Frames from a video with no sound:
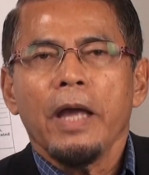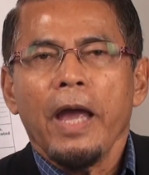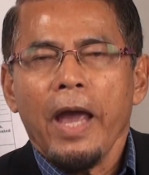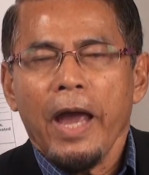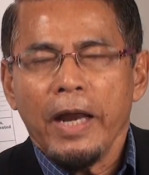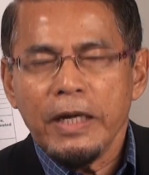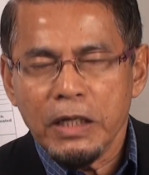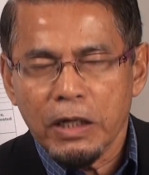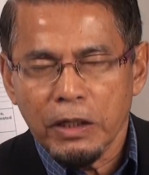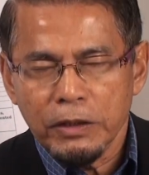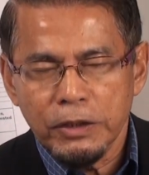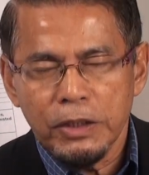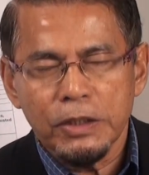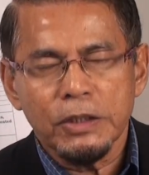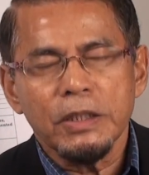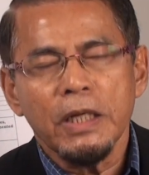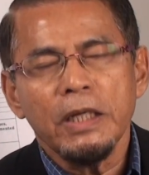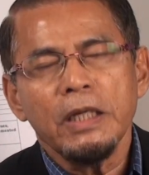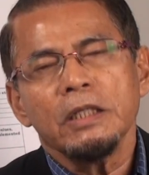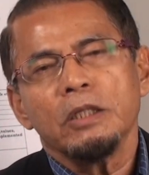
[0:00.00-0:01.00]
and
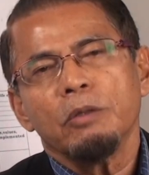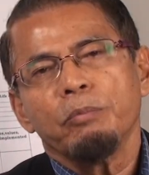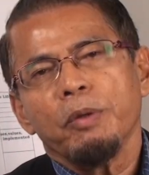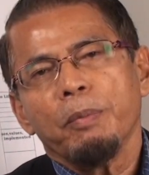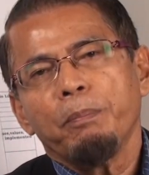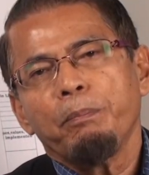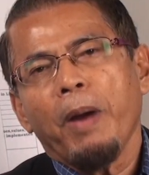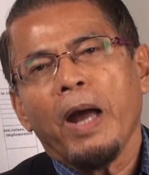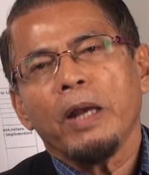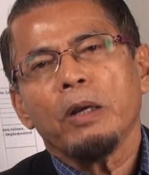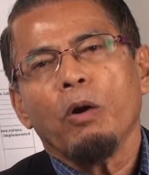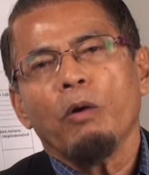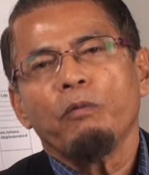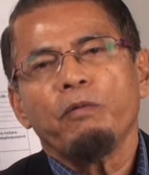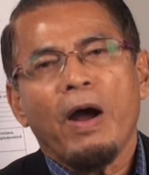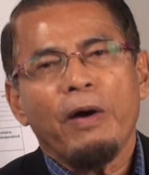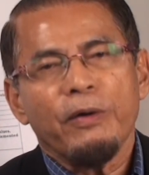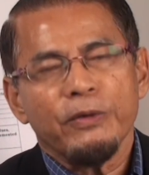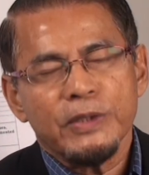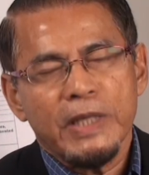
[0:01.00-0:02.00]
condition it to be part
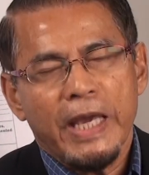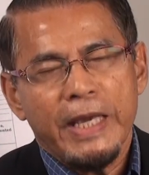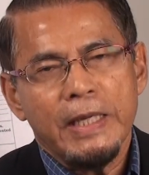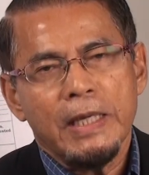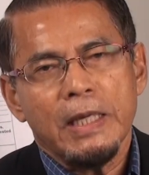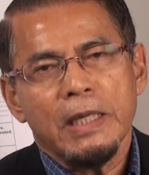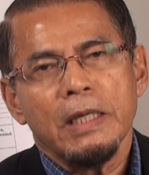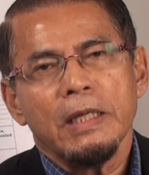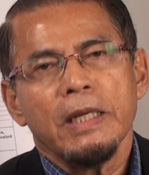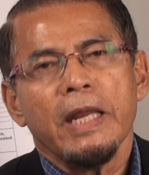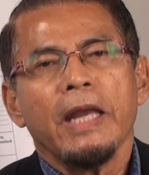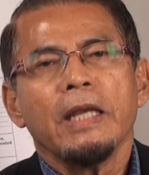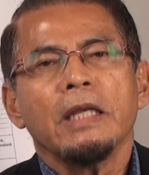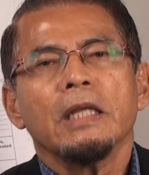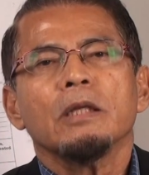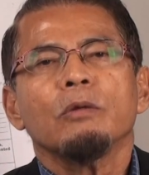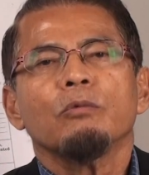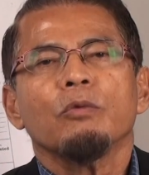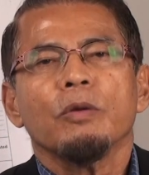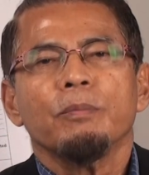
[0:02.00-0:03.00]
of our psyche, then
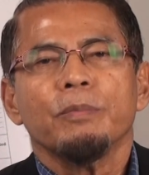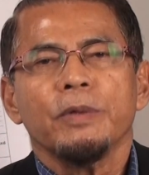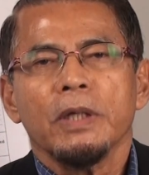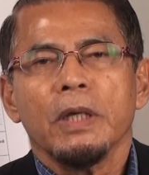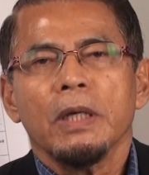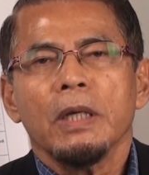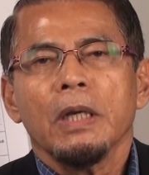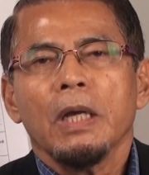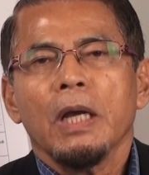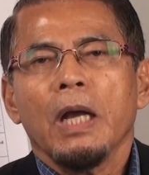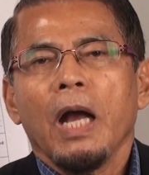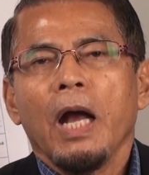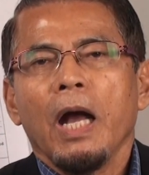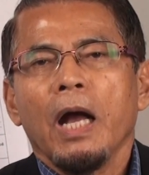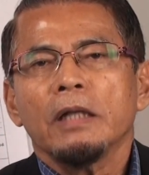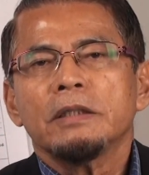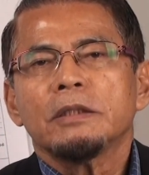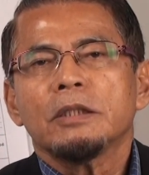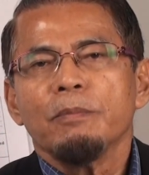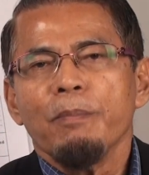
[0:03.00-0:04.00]
it will be
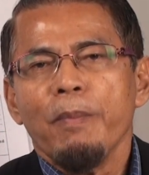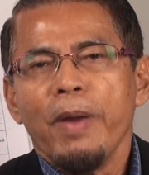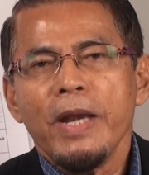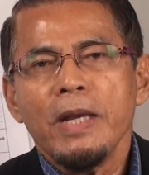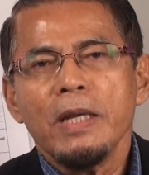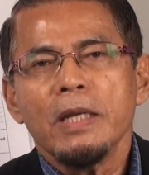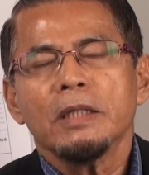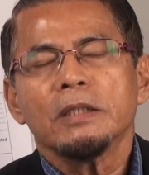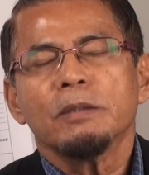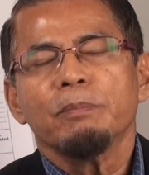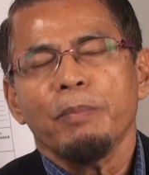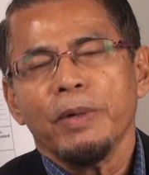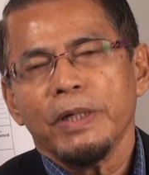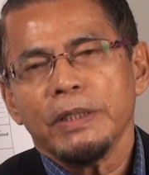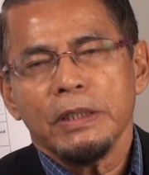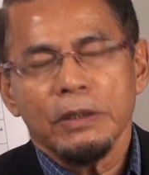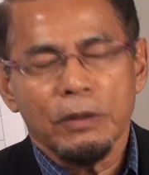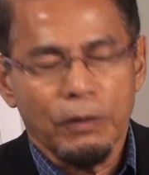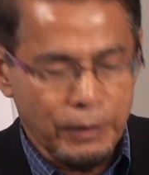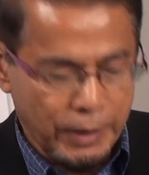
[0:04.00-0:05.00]
a tremendous
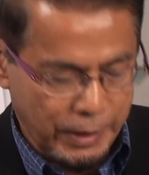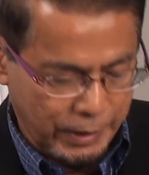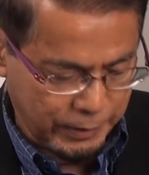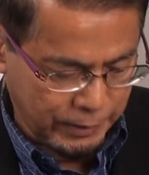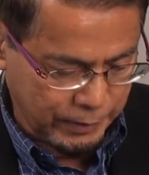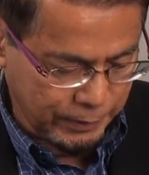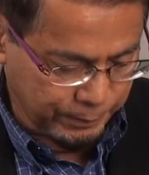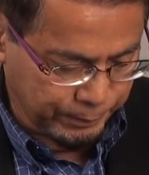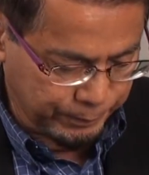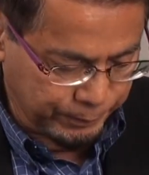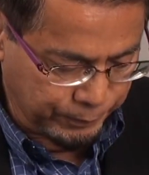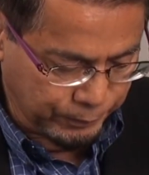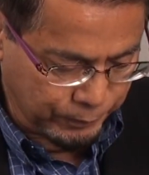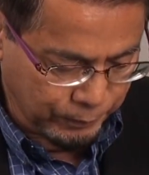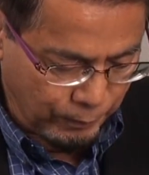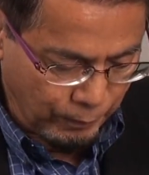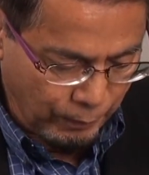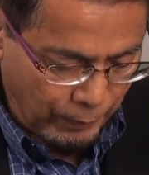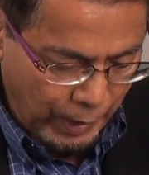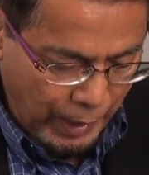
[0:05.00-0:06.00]
burden on us.
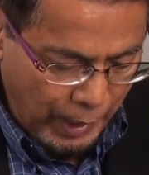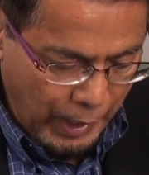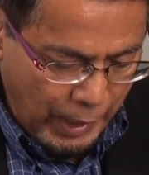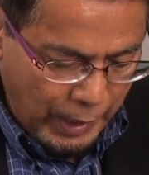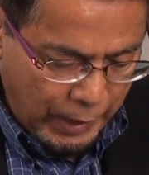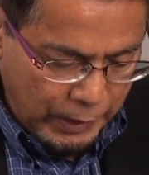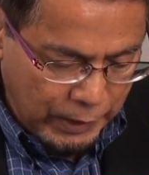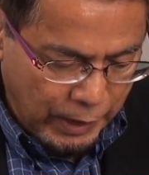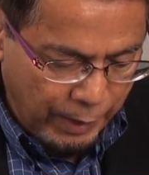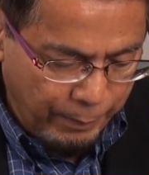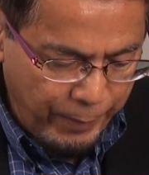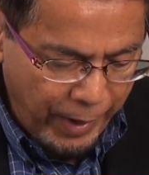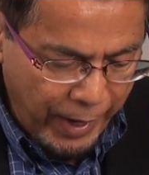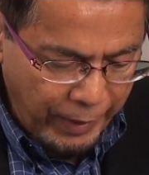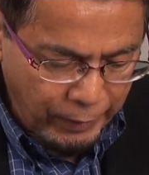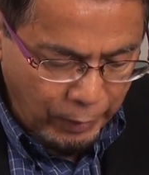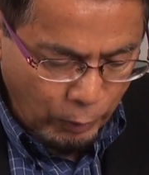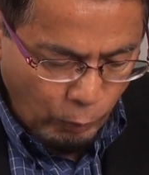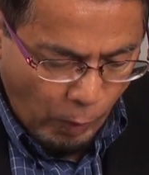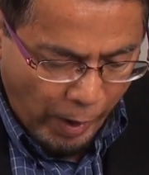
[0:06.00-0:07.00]
The
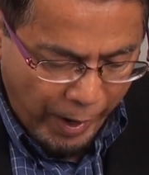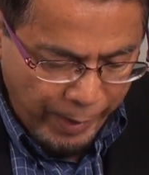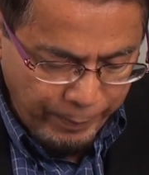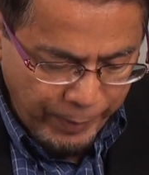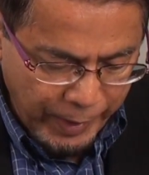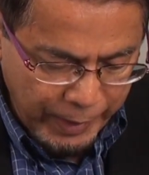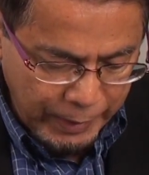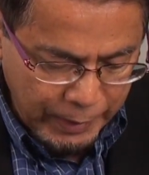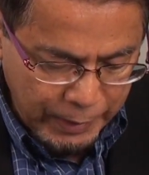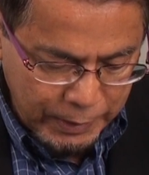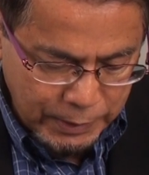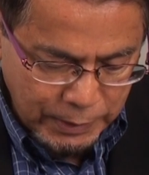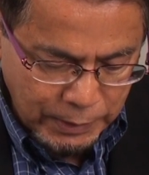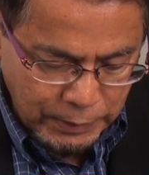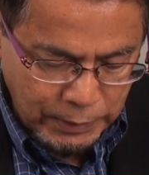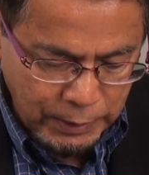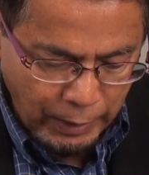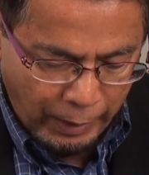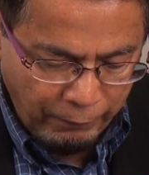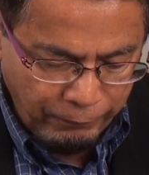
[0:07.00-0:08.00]
main requirement is
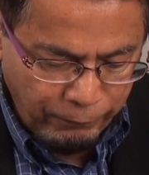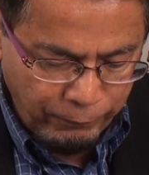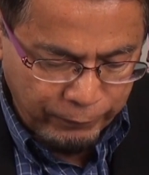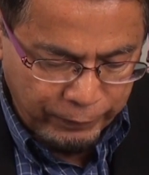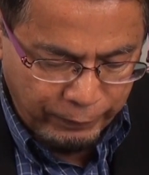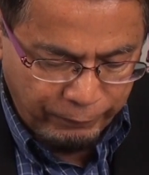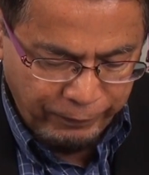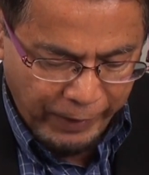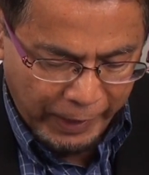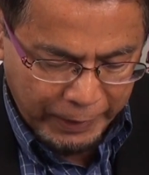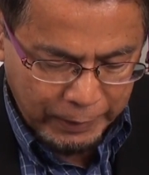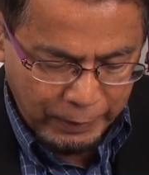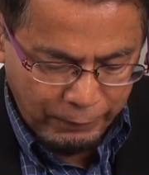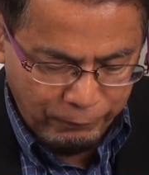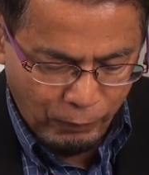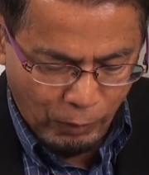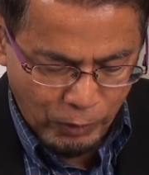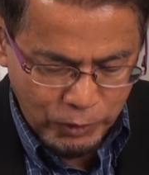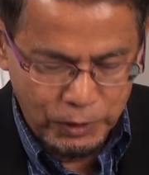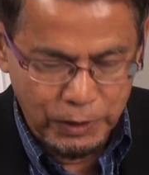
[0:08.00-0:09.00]

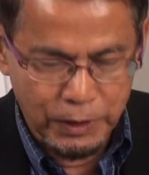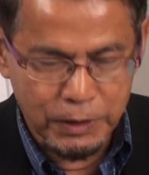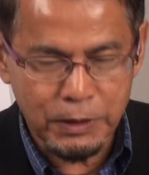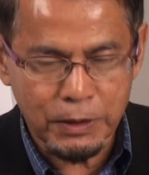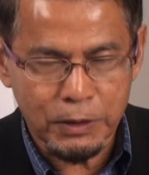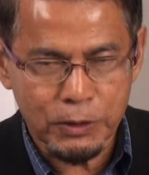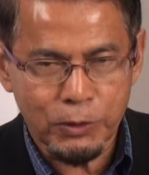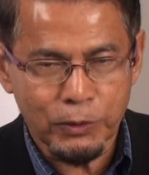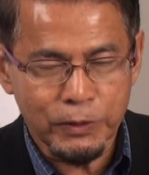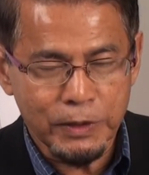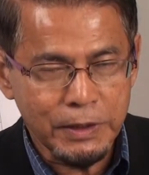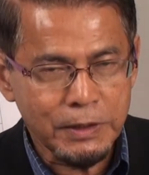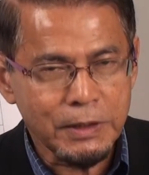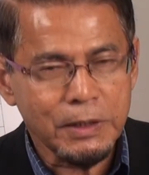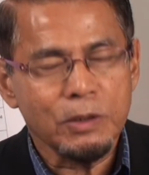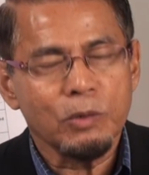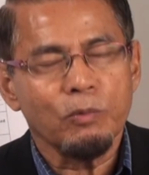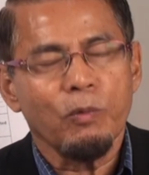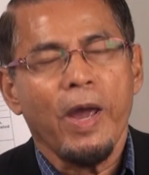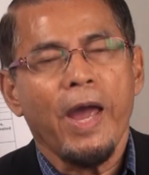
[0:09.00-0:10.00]
self-reflective consciousness. So this
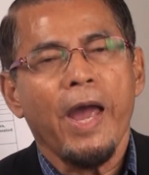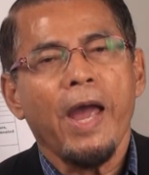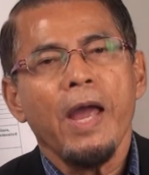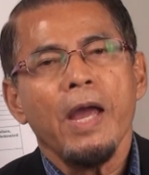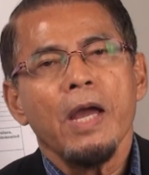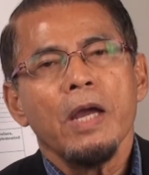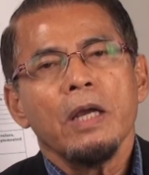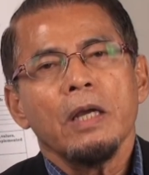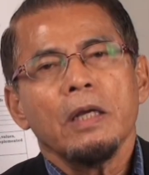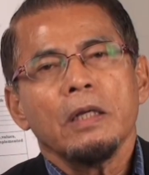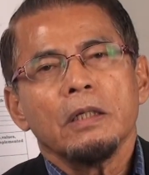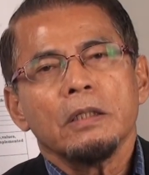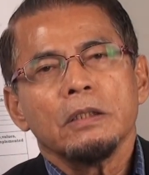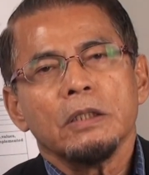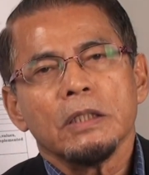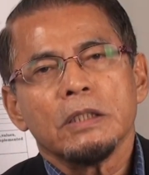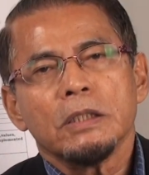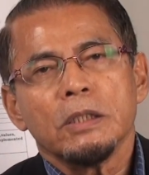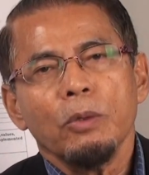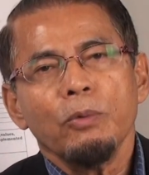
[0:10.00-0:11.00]
is where
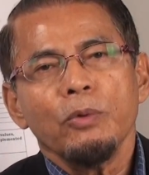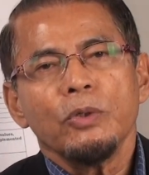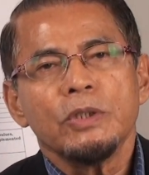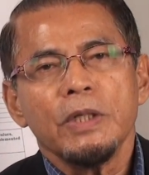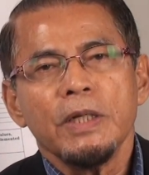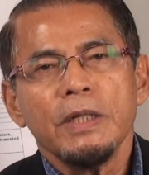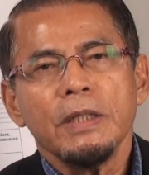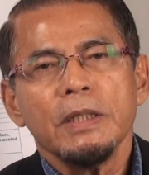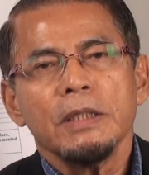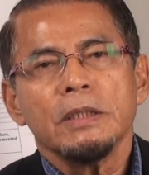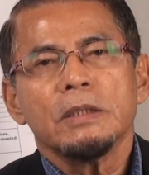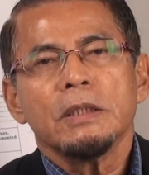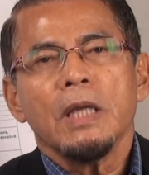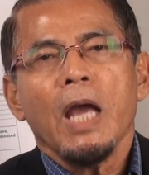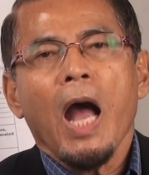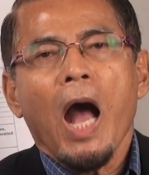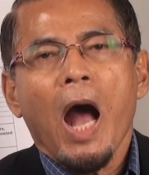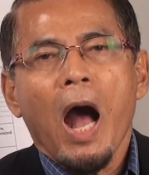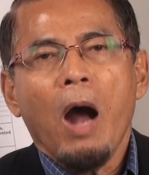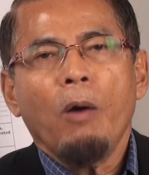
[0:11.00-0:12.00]
the solution is,
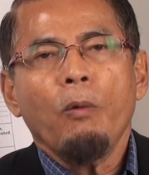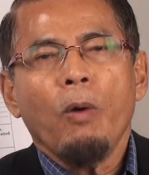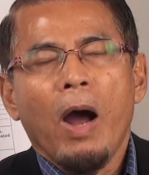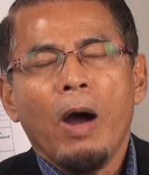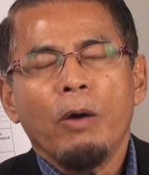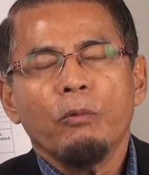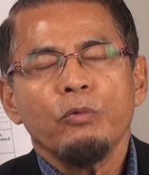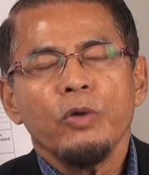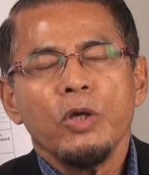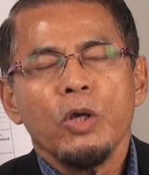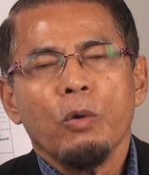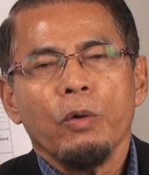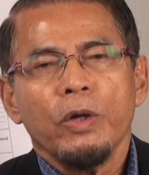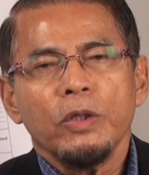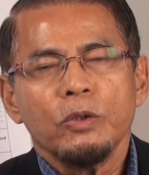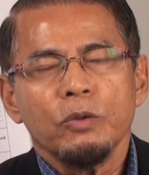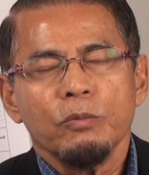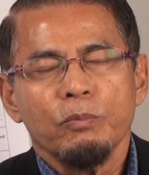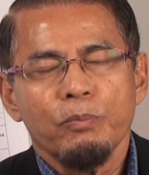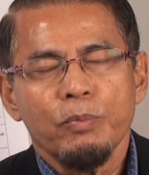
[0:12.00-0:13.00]
how are we
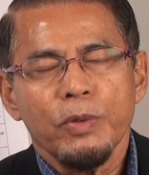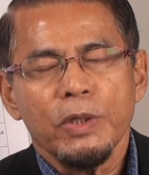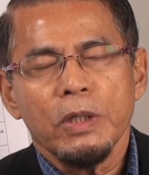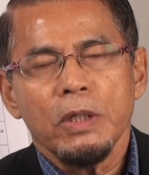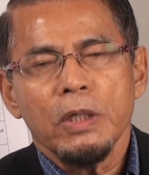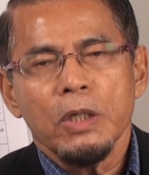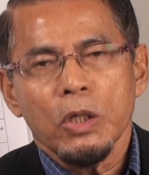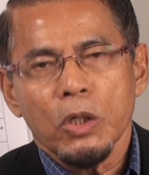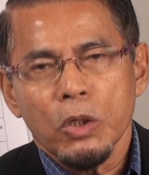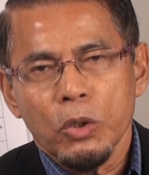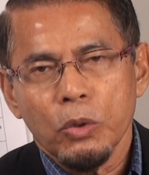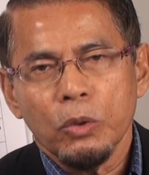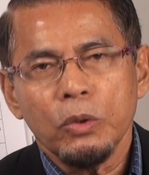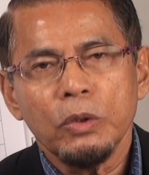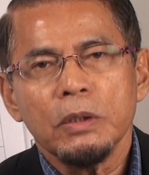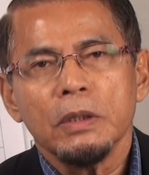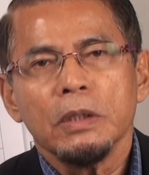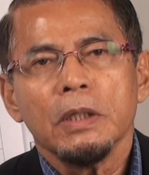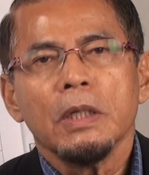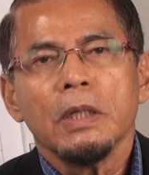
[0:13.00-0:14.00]
going to be good?